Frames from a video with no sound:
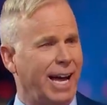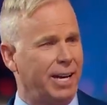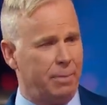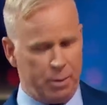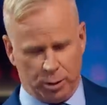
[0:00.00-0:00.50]
at
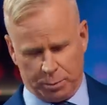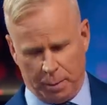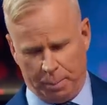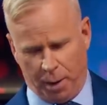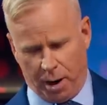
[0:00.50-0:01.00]
an
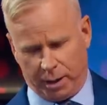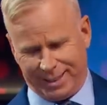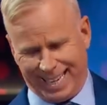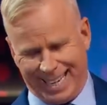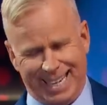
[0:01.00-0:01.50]
amusement
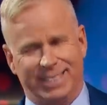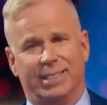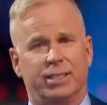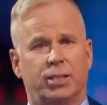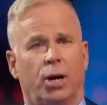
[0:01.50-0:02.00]
park that
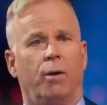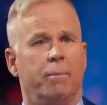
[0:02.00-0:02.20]
isn't so